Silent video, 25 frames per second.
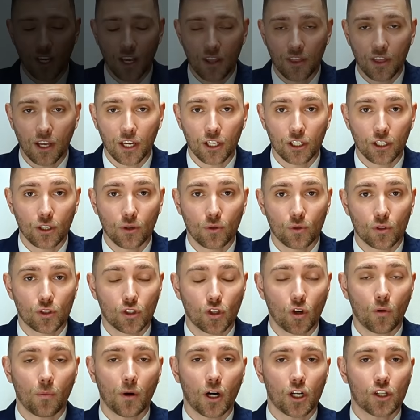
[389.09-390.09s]
Thank you
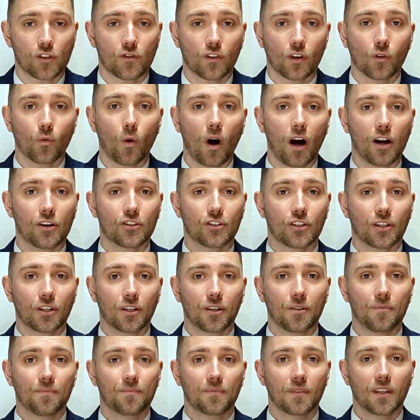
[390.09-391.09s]
so much for
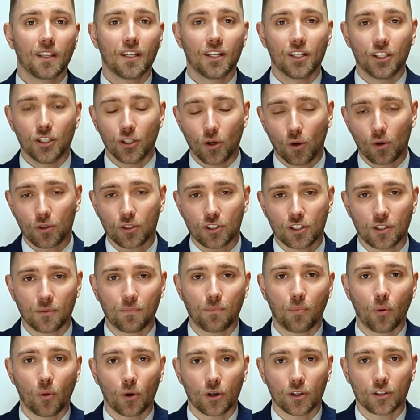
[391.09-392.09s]
watching. Your
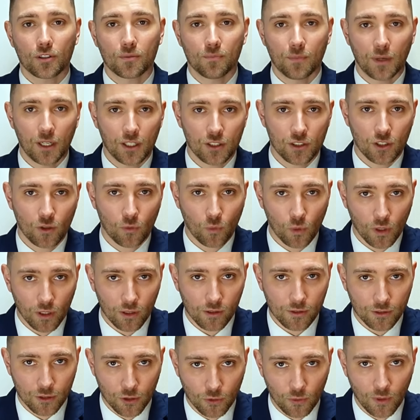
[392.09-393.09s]
support means the
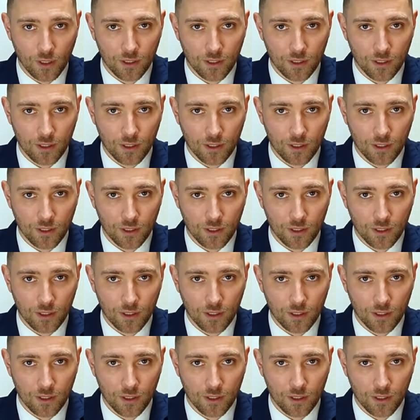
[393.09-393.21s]
world to